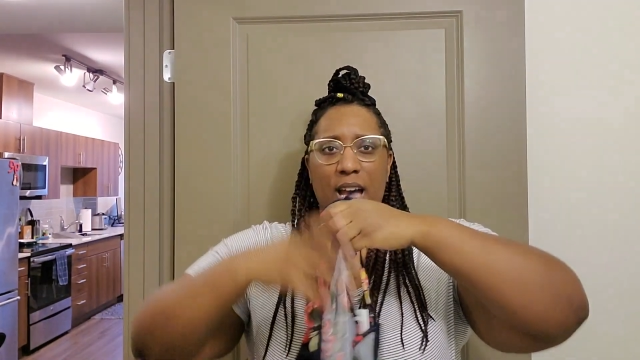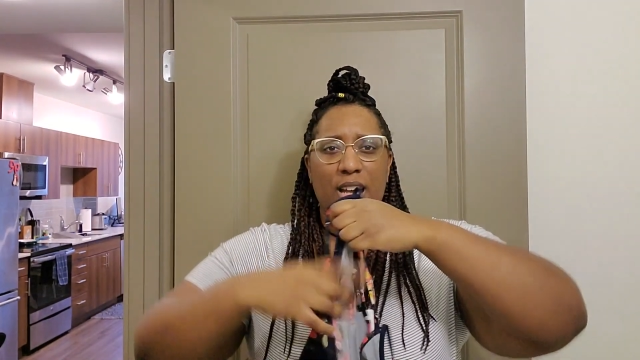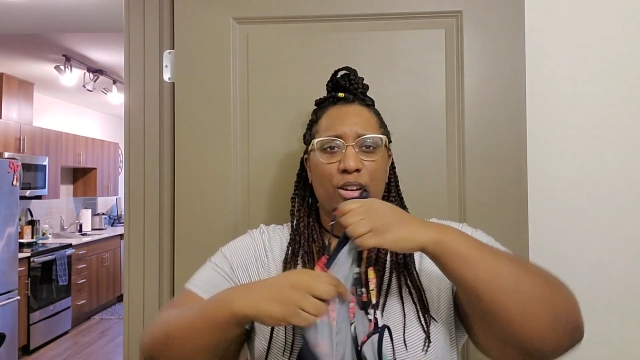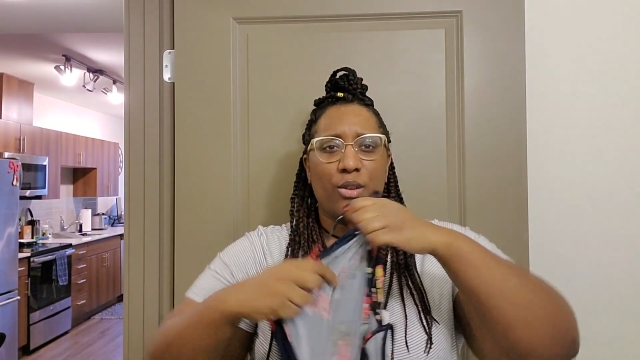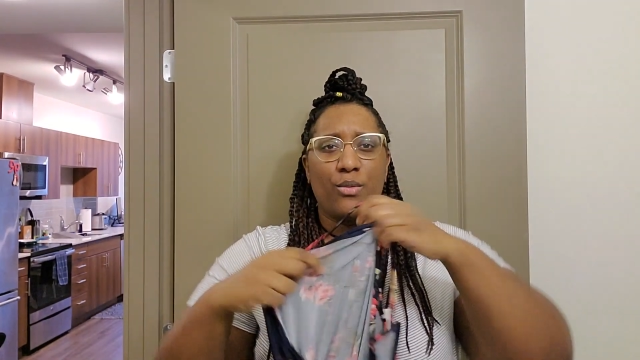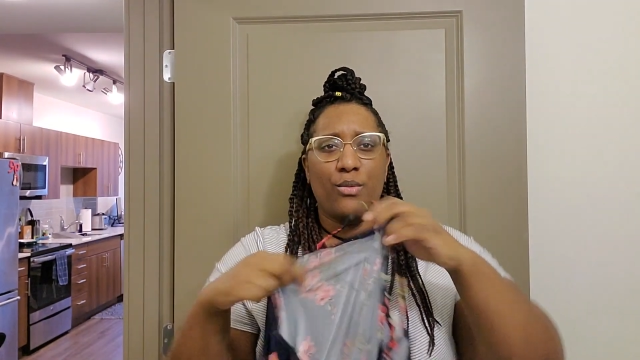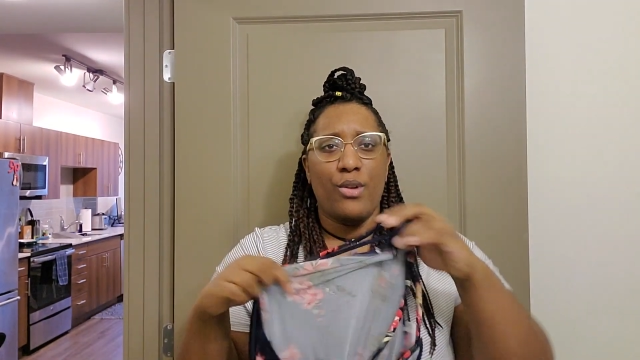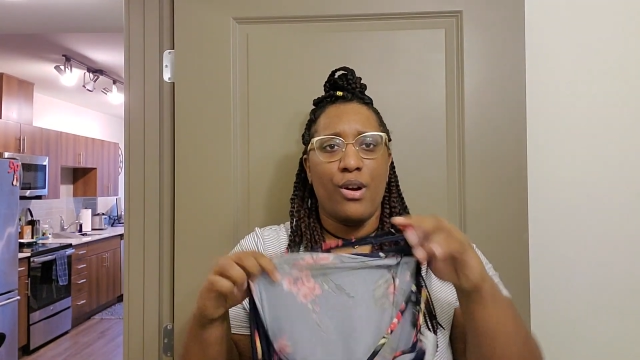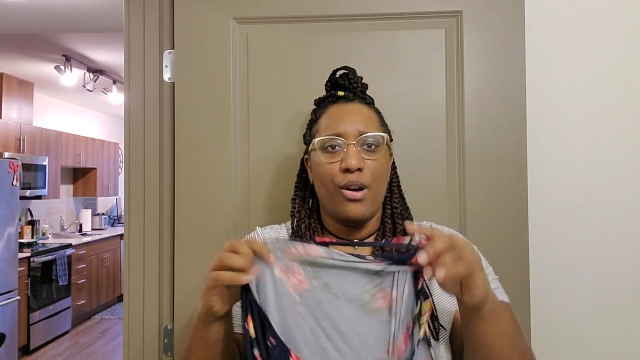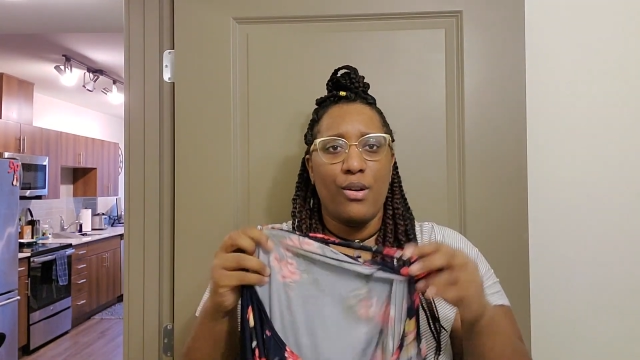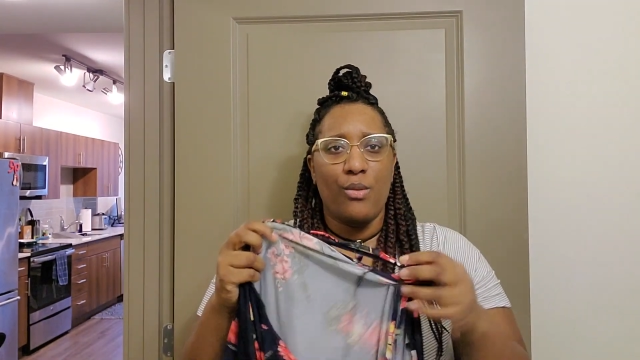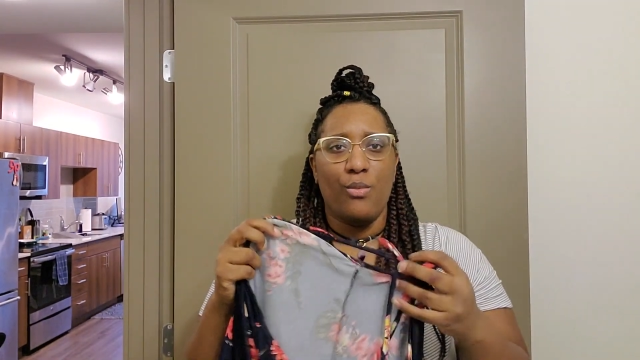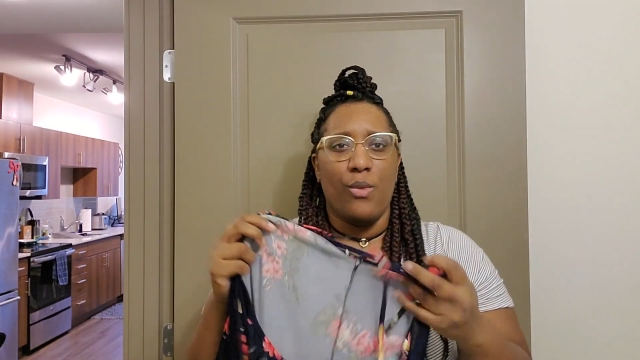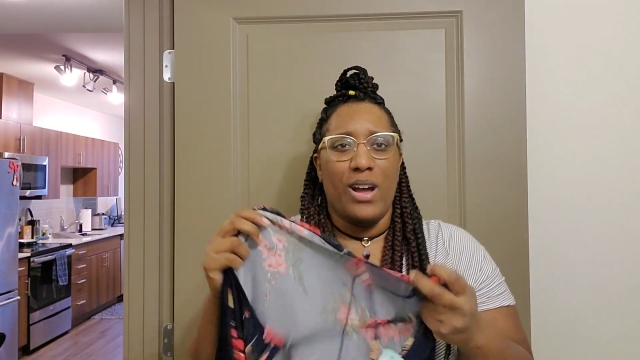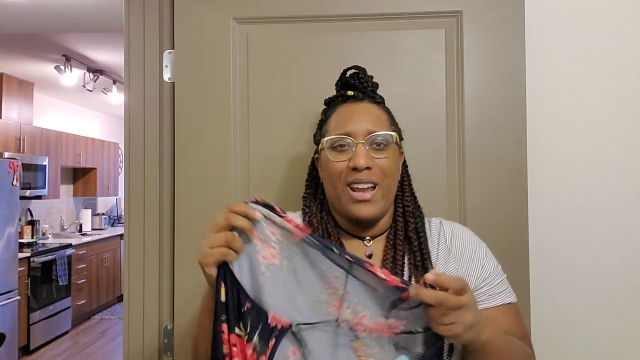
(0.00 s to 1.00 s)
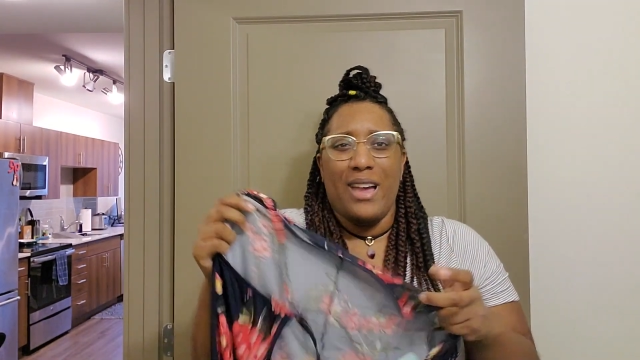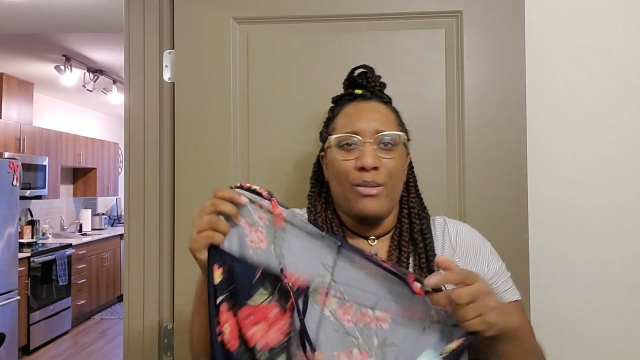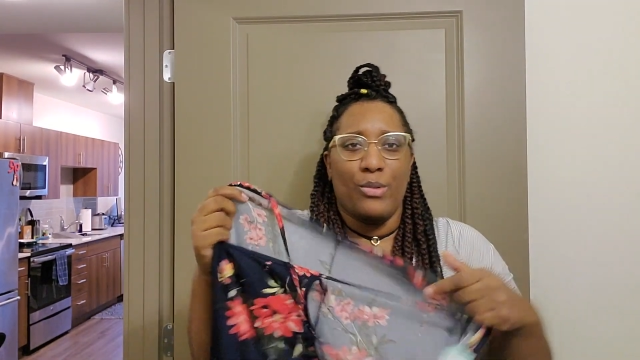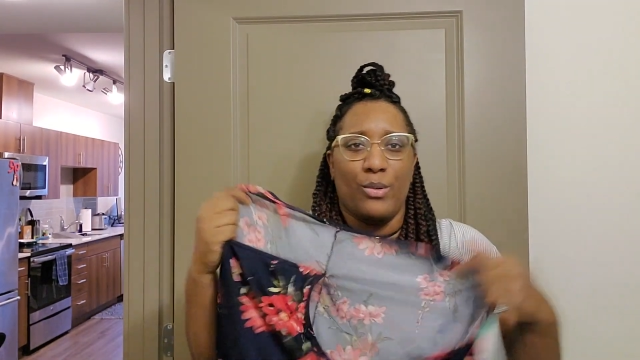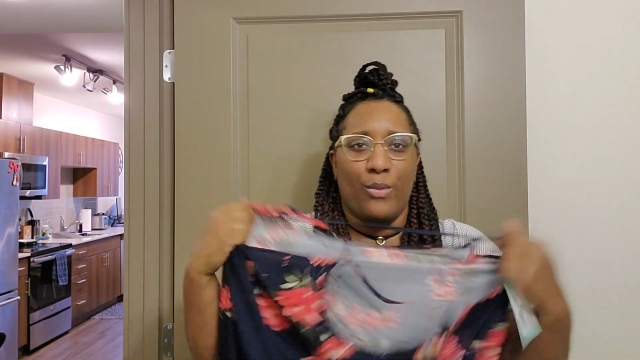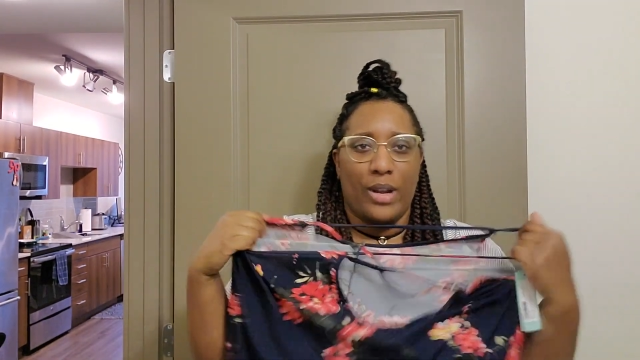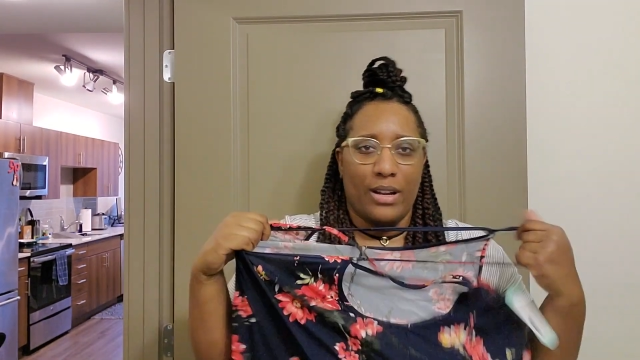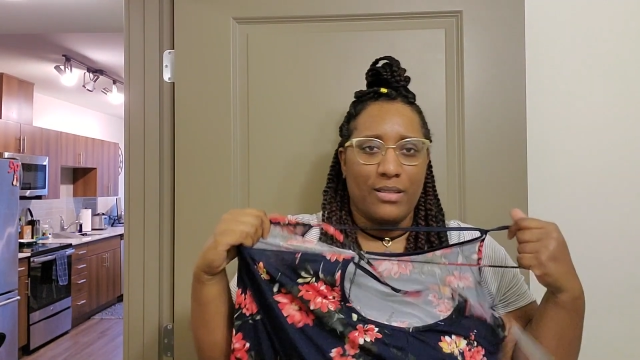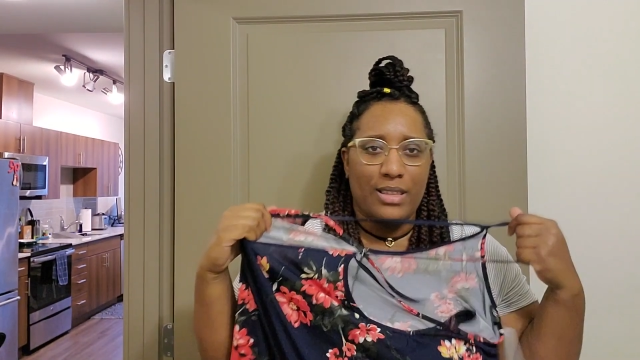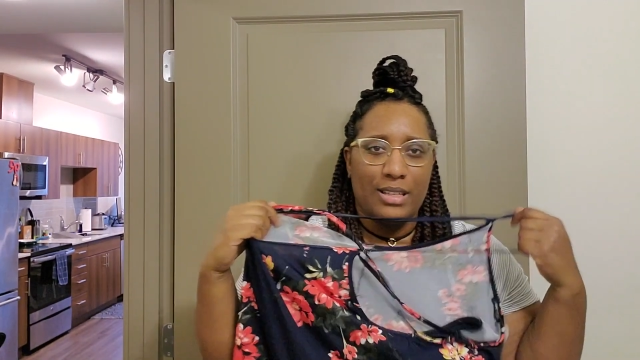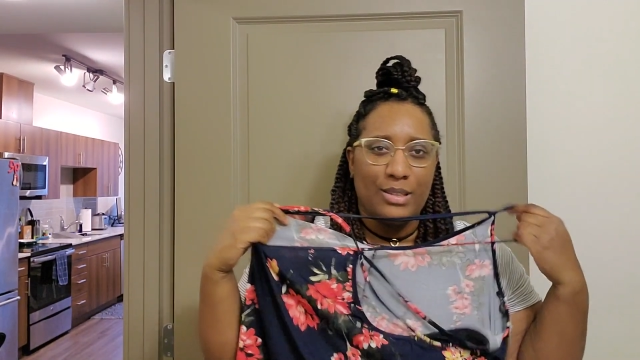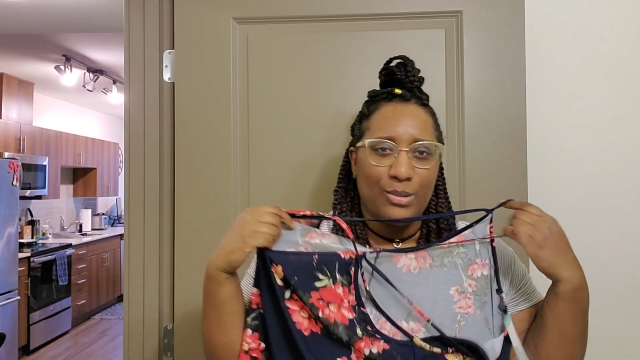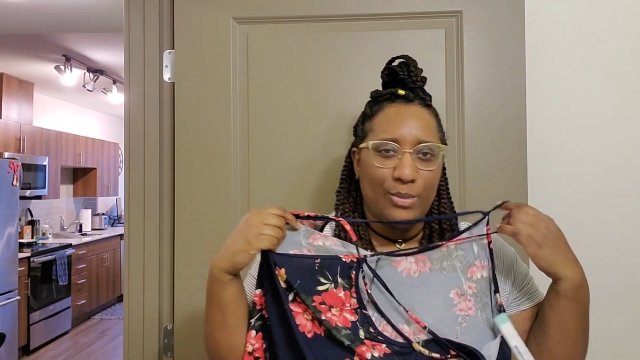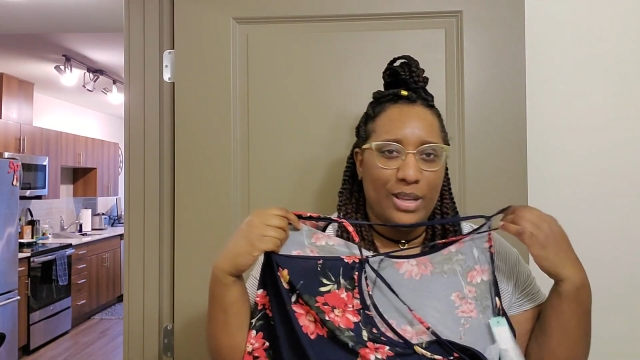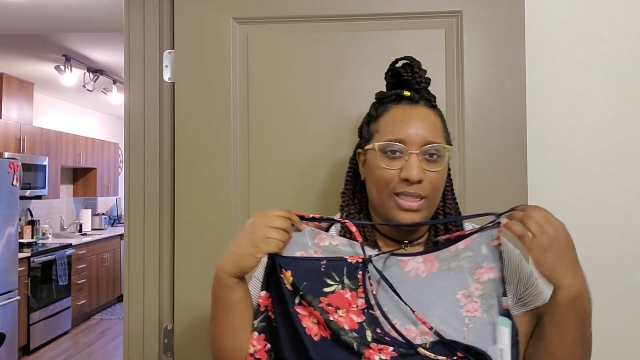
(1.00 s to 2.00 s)
I don't know what I would wear
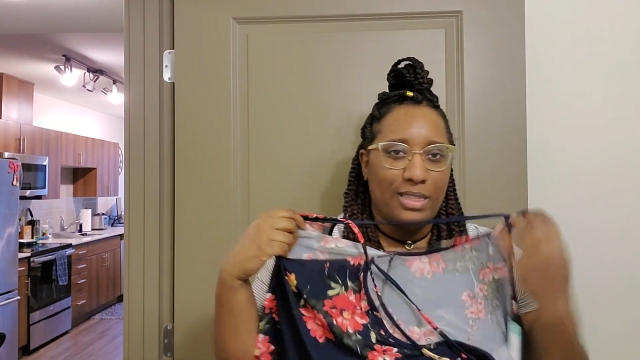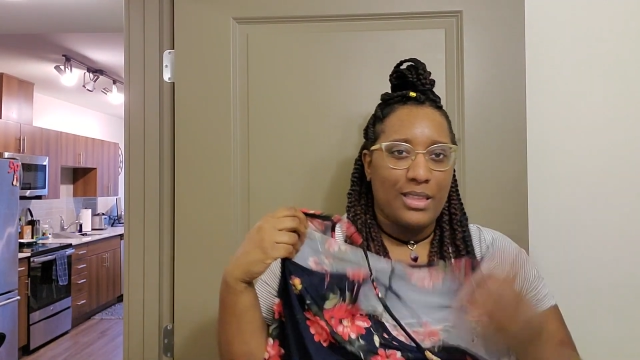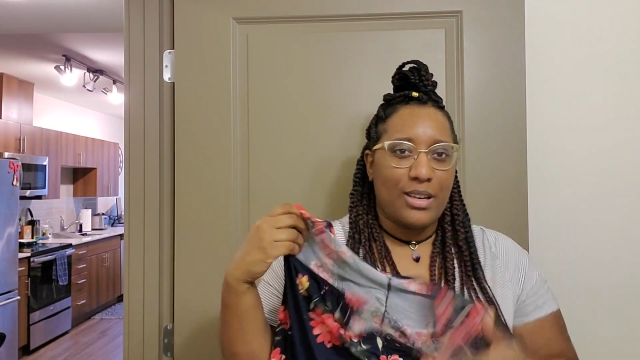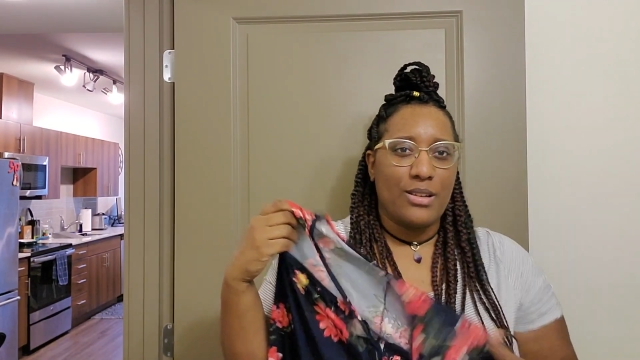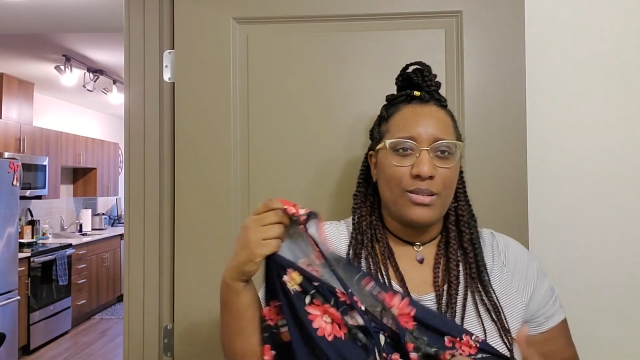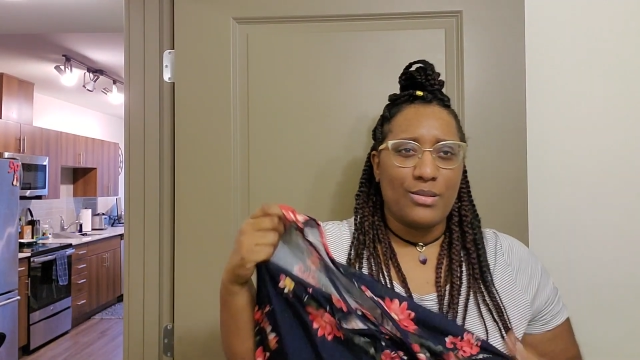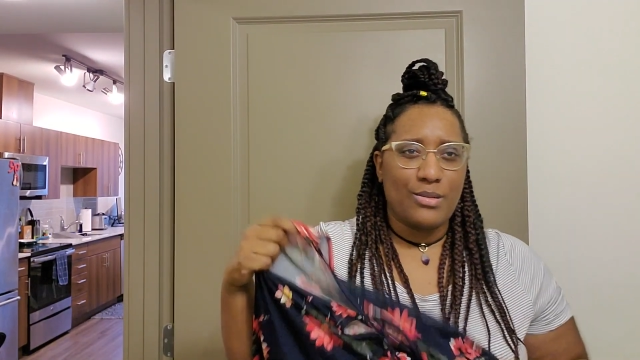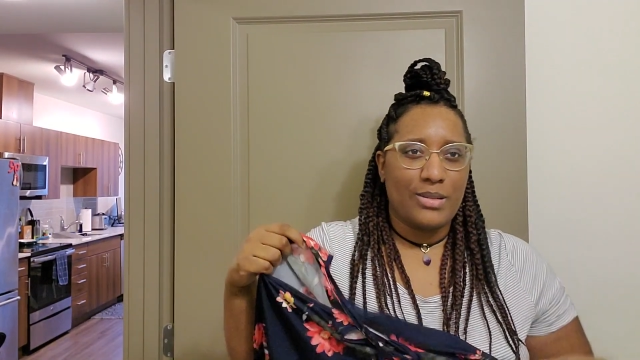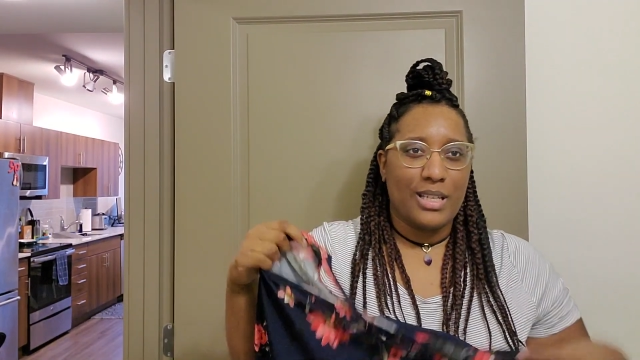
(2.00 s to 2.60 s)
this with though,